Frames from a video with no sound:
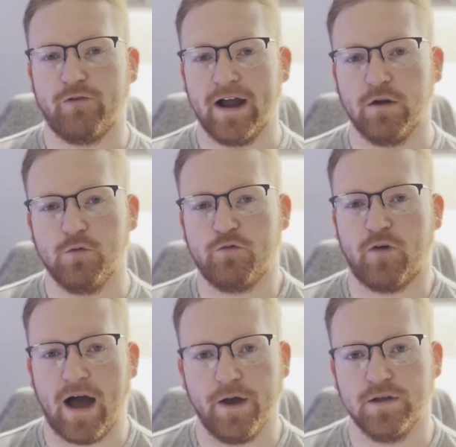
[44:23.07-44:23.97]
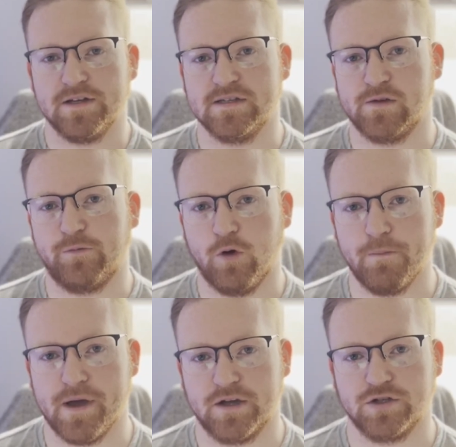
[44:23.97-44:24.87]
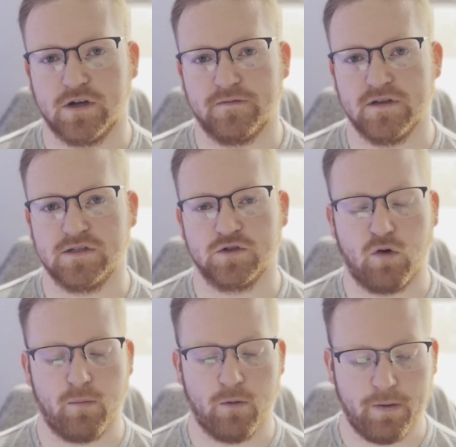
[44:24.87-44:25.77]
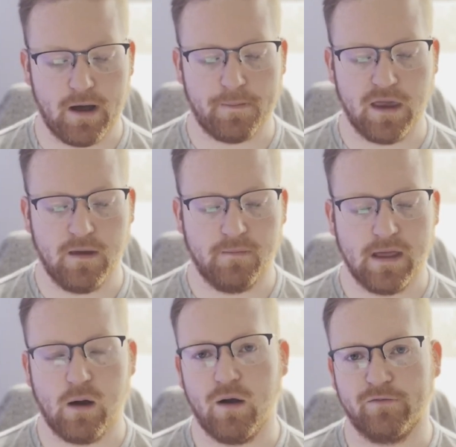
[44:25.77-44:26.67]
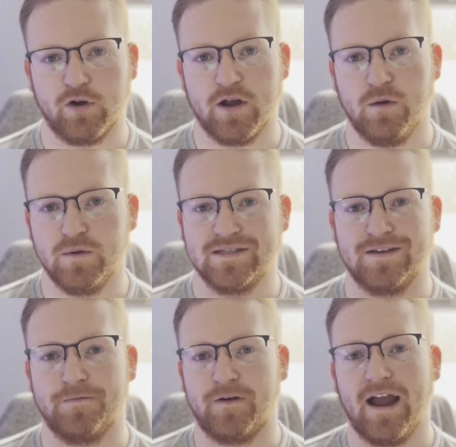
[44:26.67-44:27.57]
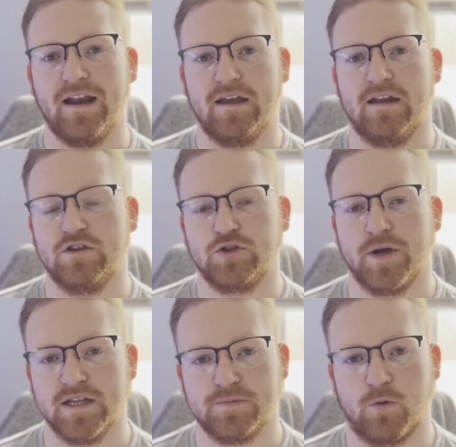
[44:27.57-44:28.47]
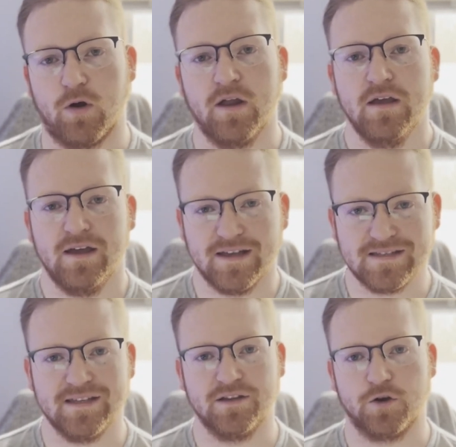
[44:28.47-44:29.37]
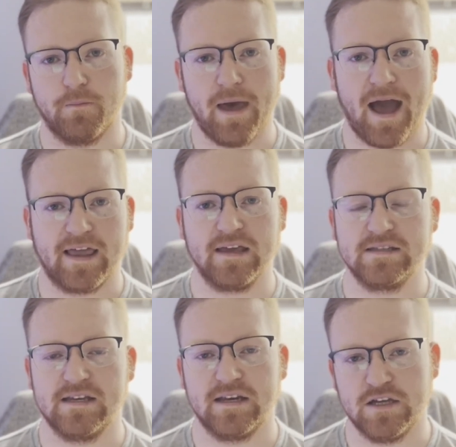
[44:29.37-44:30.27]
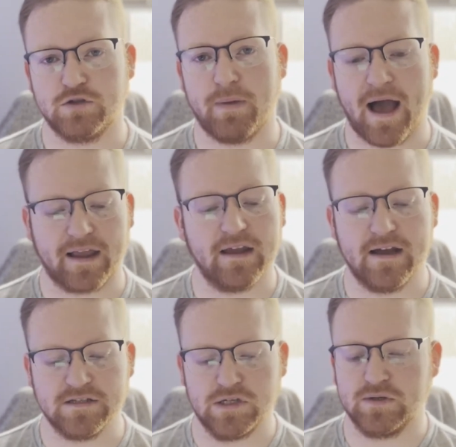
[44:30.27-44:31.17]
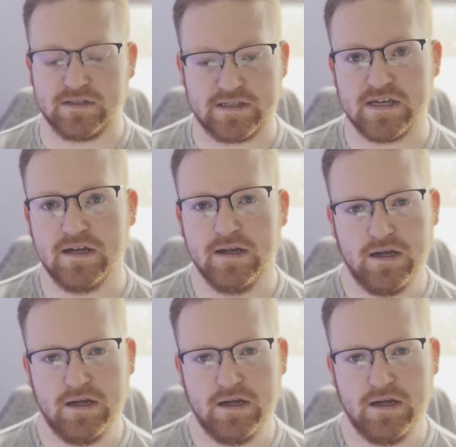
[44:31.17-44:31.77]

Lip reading: final file is the full picture of this adorable puppy. However, it was divided in transport into little packets. packets, and each packet, as you can see,